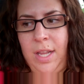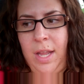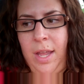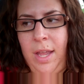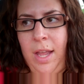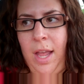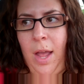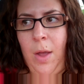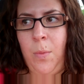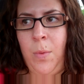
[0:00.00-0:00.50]

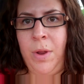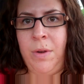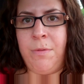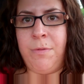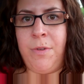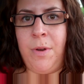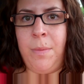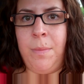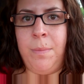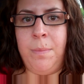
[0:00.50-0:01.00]
I
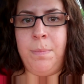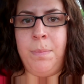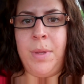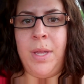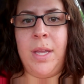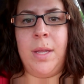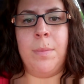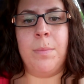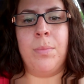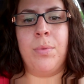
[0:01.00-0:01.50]
went from
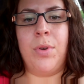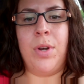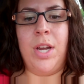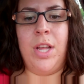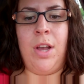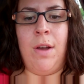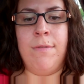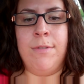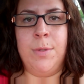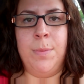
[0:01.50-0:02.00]
being
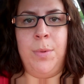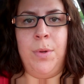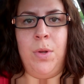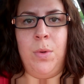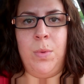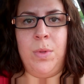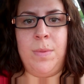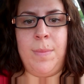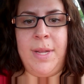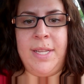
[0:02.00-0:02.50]
pretty
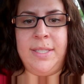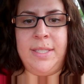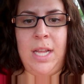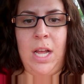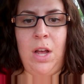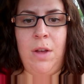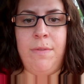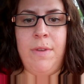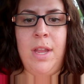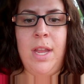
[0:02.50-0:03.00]
comfortable with
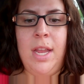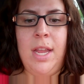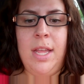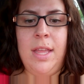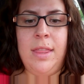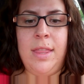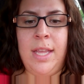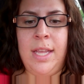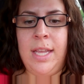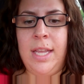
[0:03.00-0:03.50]
myself,
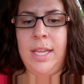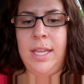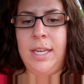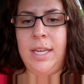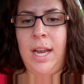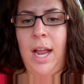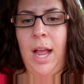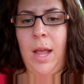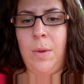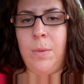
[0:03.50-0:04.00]

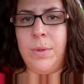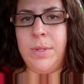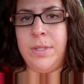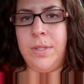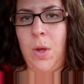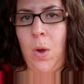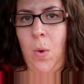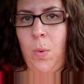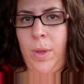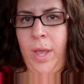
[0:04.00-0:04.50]
thinking I
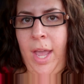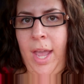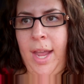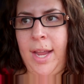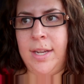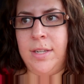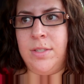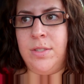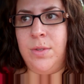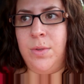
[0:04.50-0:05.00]
was
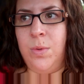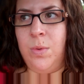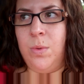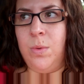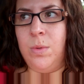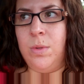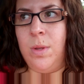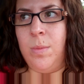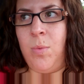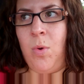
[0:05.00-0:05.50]
okay,
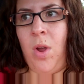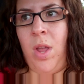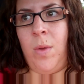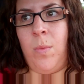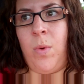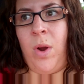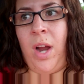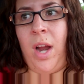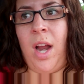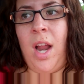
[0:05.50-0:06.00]
to the
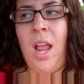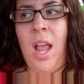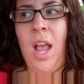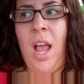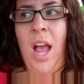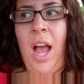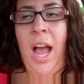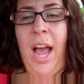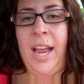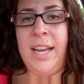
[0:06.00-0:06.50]
point where
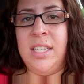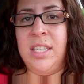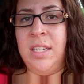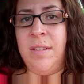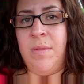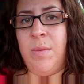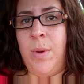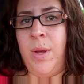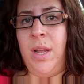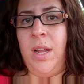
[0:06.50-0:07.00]
I
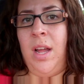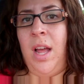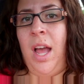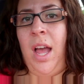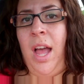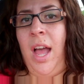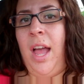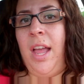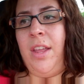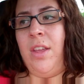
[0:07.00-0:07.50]
didn't even want,
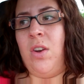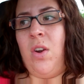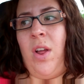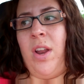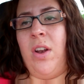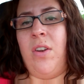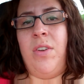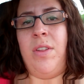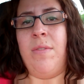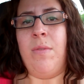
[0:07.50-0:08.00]
you know,
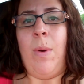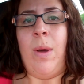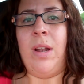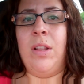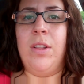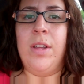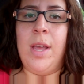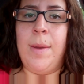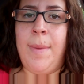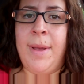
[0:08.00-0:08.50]
I don't even want
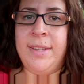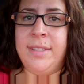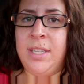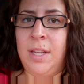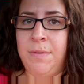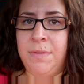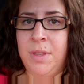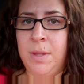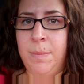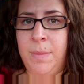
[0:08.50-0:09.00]
to look at
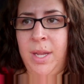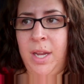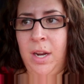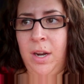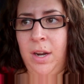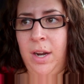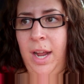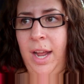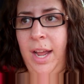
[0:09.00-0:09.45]
myself in the mirror.